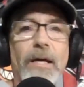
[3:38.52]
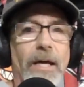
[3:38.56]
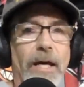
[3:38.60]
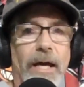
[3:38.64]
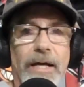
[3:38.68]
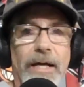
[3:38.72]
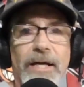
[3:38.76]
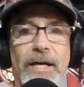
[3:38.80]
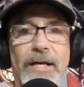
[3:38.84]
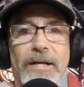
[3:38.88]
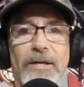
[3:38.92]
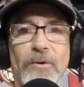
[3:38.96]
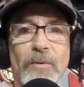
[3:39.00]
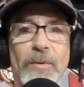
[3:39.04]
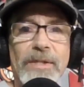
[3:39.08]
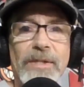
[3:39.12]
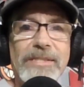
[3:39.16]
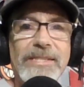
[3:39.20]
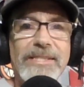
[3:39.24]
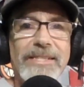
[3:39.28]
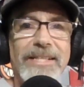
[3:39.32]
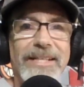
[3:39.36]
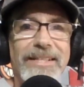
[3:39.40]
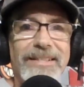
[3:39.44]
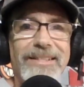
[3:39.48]
gotta quit
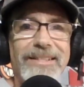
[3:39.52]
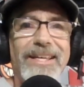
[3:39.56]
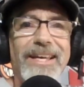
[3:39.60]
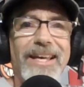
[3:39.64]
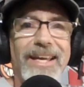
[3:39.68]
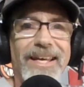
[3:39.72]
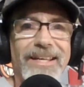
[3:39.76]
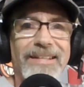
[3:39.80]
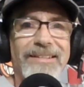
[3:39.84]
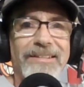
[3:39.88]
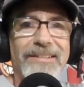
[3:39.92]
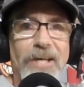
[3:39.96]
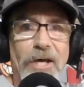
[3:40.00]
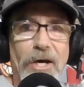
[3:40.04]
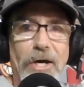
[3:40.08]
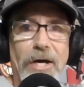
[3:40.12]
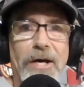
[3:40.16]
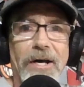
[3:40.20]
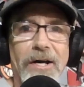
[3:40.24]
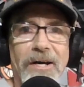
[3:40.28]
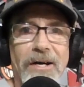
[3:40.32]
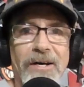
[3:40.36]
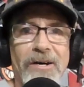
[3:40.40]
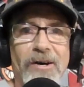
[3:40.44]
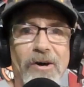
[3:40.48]
saying and
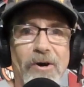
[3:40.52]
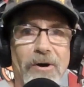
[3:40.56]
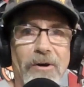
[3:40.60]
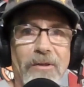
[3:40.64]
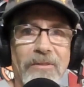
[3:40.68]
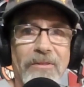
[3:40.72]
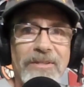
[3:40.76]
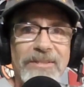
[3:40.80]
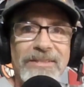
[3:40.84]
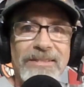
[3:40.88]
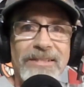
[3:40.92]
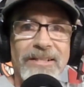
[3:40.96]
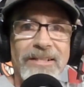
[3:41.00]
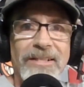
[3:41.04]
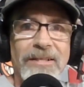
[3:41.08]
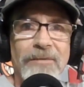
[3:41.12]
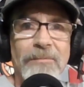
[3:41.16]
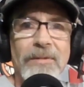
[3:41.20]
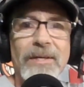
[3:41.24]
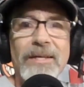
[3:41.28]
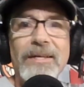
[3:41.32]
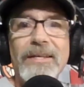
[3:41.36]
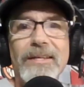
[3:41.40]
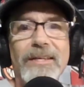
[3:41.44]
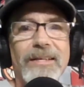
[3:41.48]
all the time.